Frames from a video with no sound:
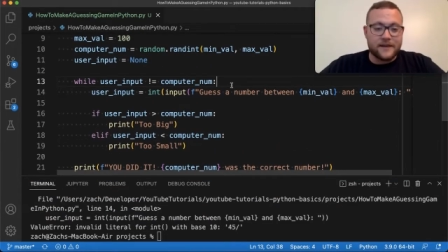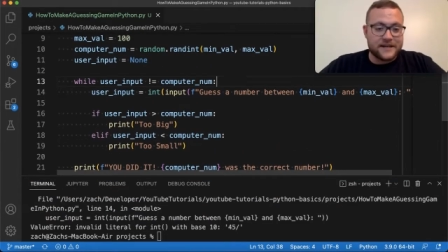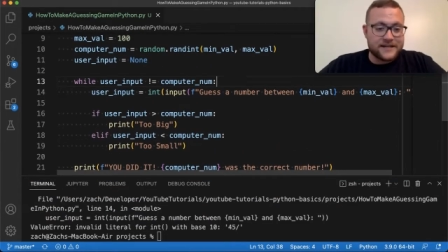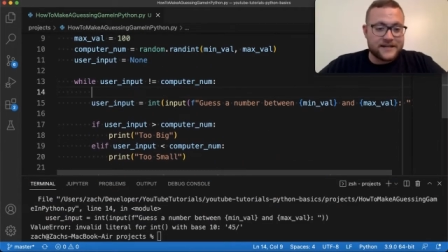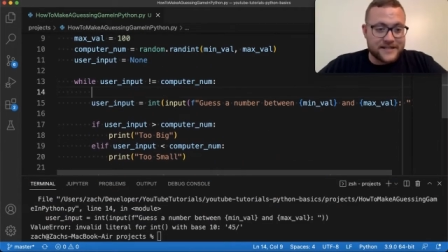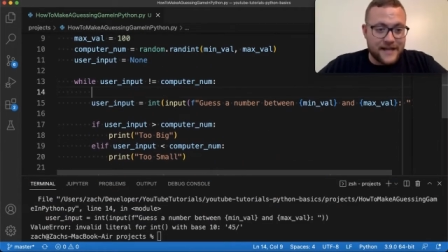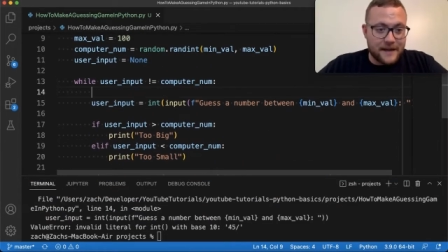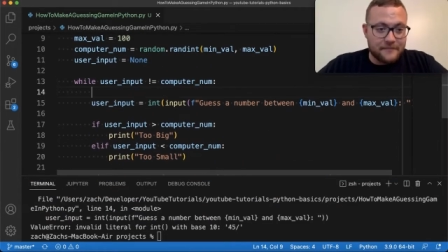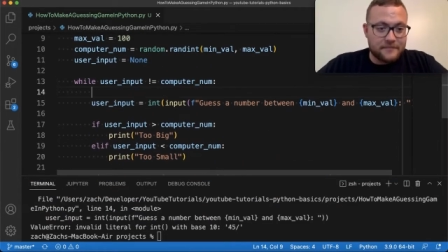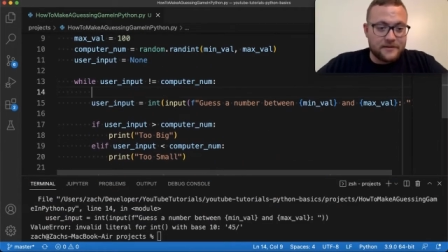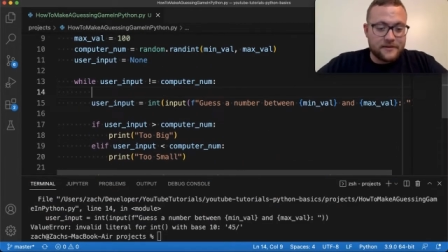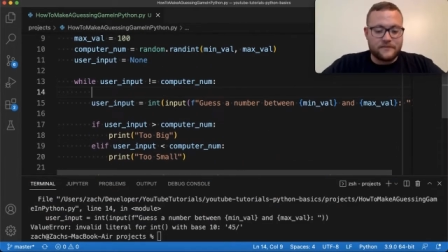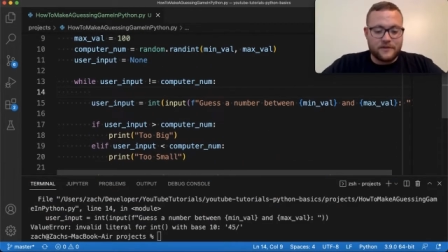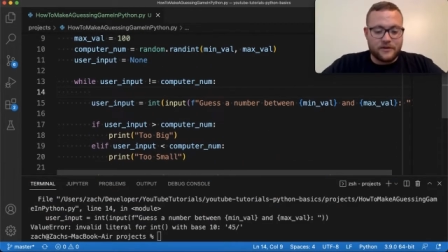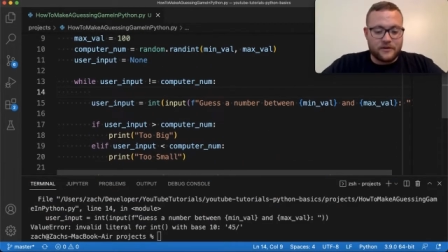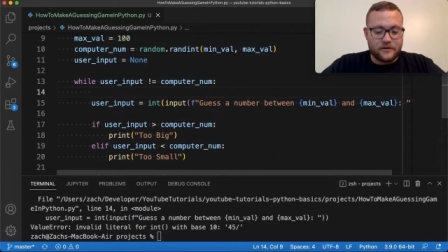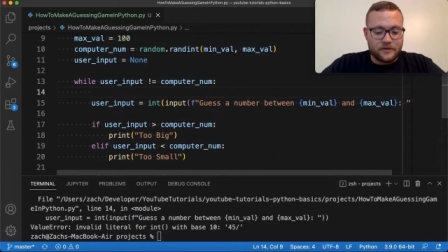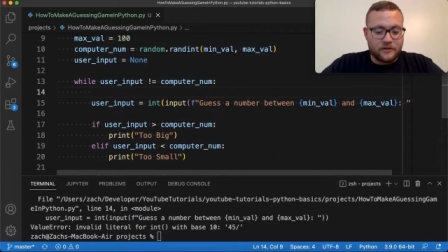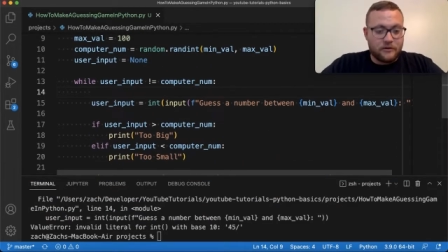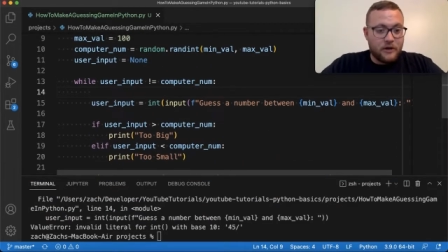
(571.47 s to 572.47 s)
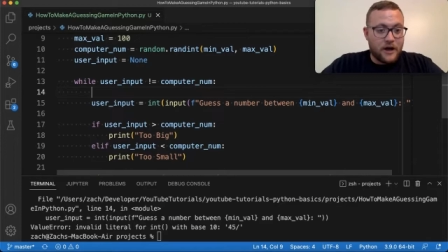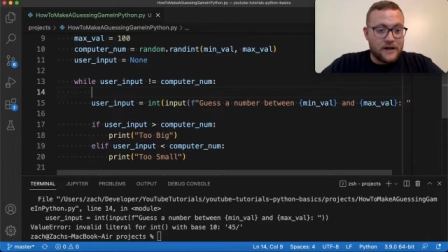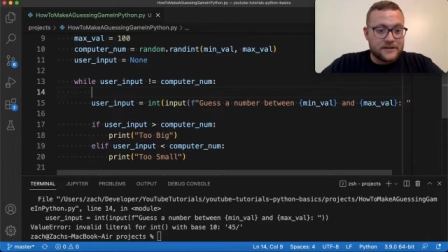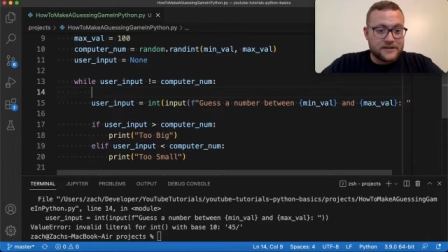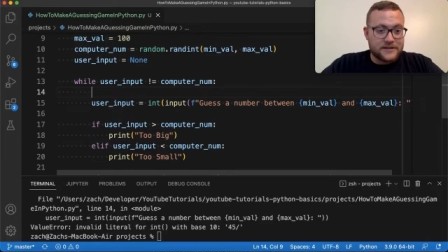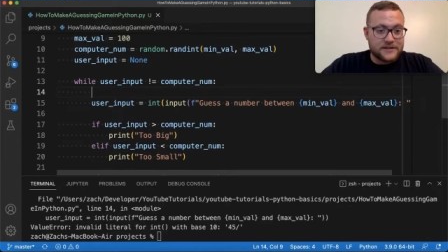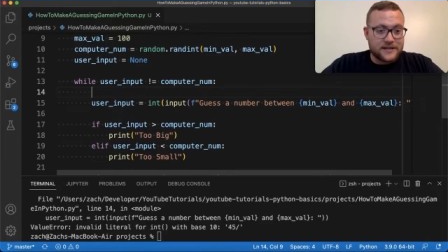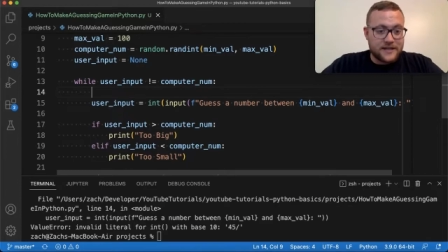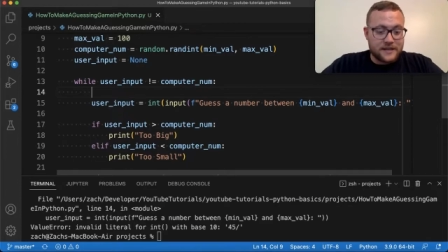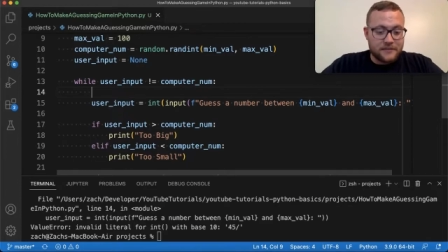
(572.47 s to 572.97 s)
except you know
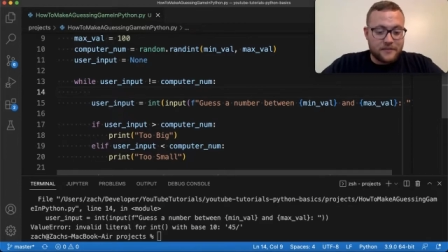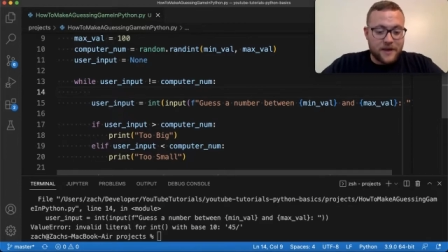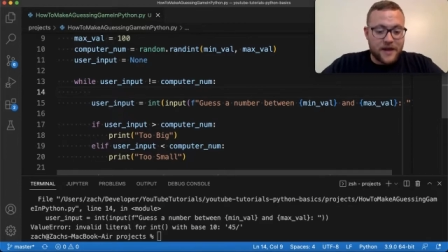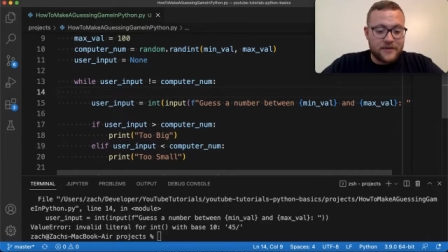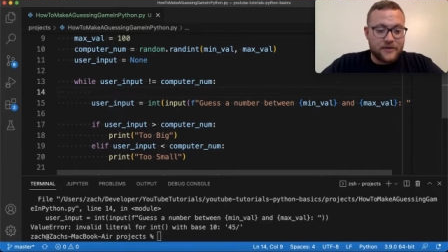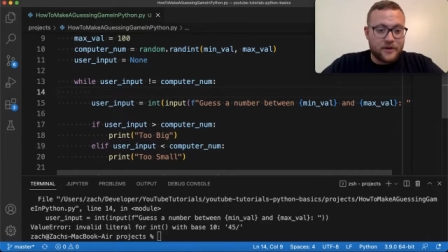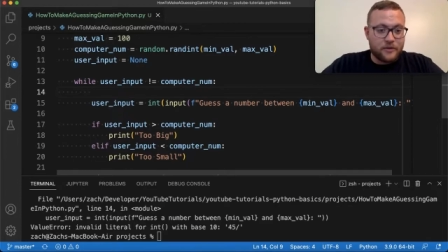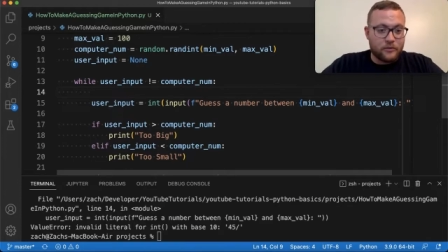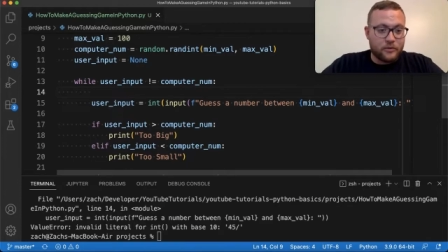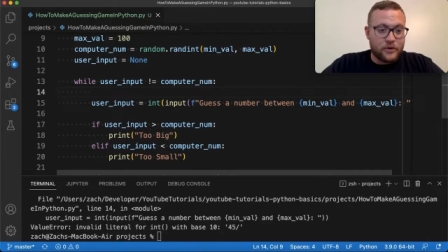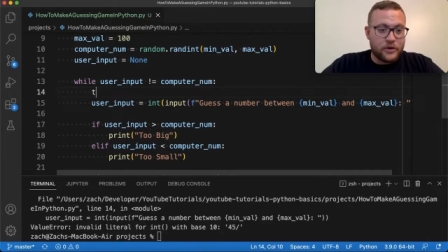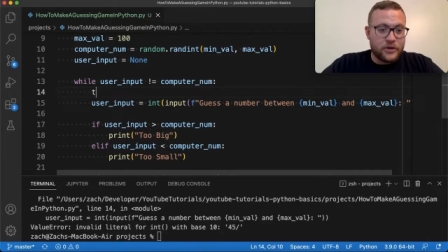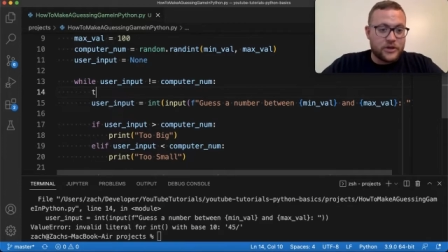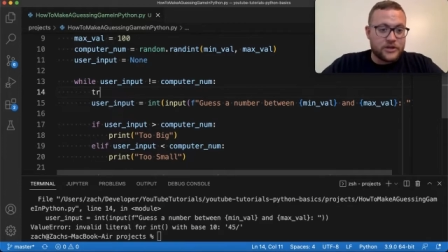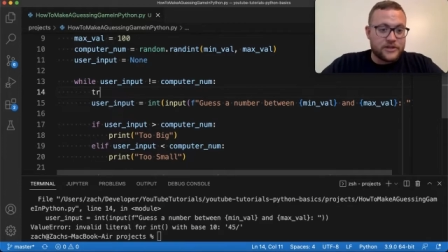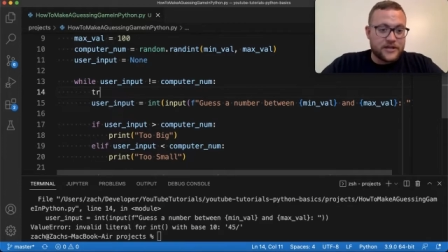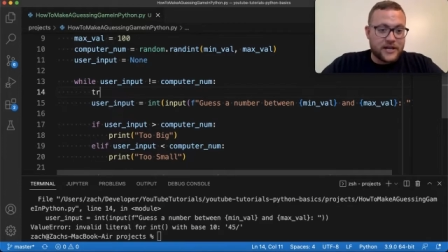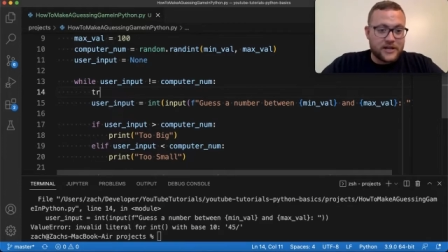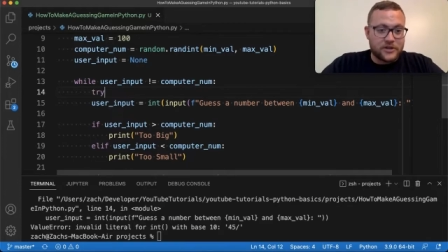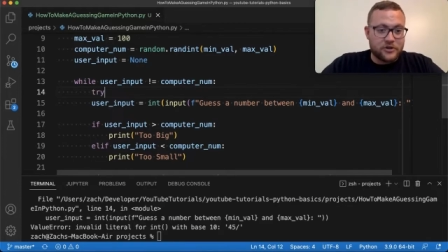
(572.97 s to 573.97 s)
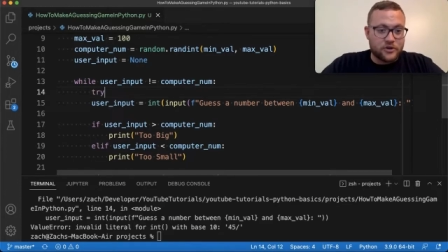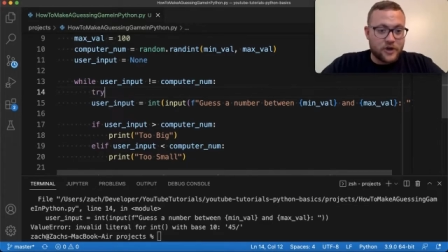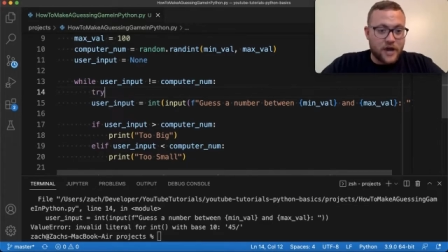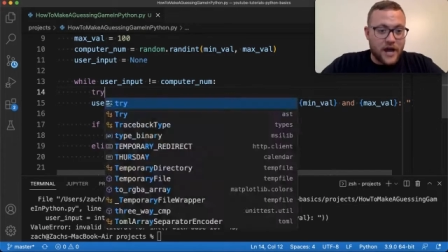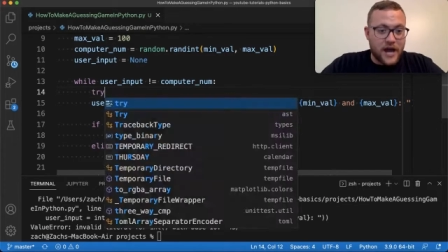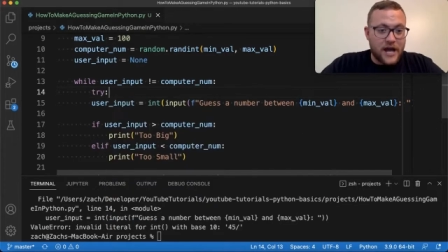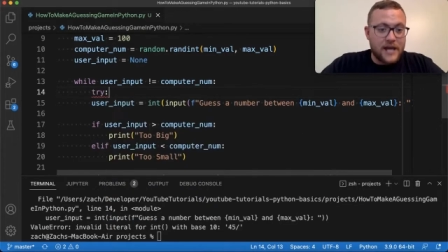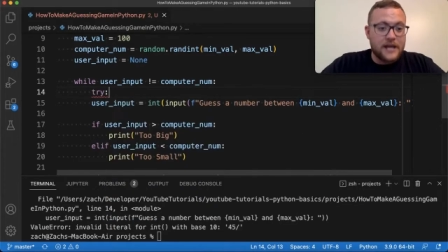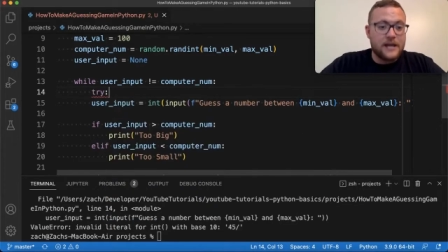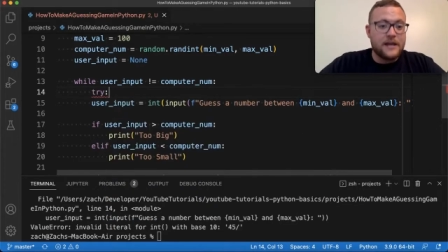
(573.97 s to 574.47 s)
clauses in Python, where you can say
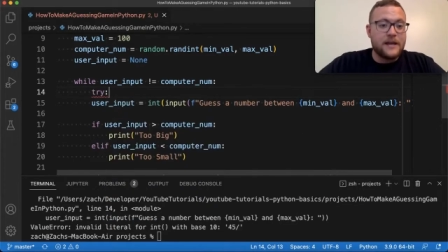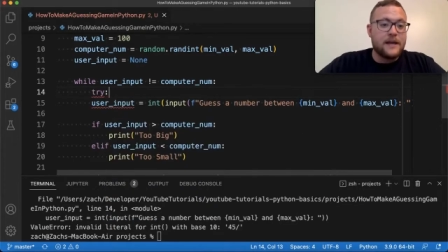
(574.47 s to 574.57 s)
try